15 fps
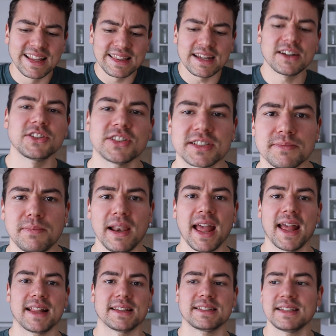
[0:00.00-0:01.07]
they're just
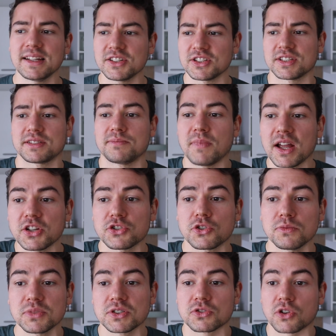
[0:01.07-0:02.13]
plants, they're just
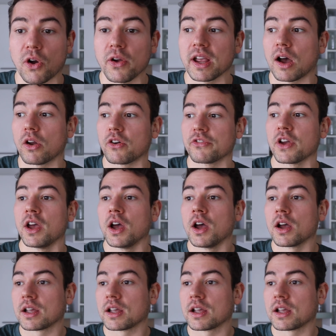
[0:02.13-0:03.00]
mushrooms growing out of